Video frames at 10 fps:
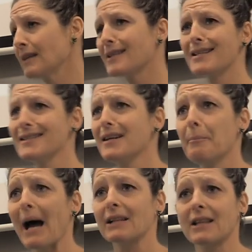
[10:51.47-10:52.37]
This isn't a
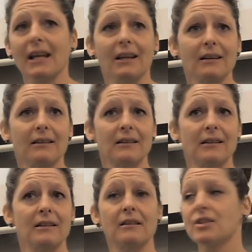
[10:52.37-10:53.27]
bad thing.
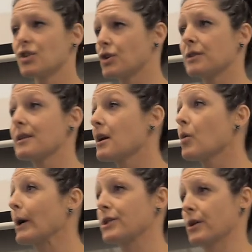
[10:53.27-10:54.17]
This is just the
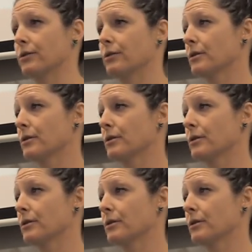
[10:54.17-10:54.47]
equation.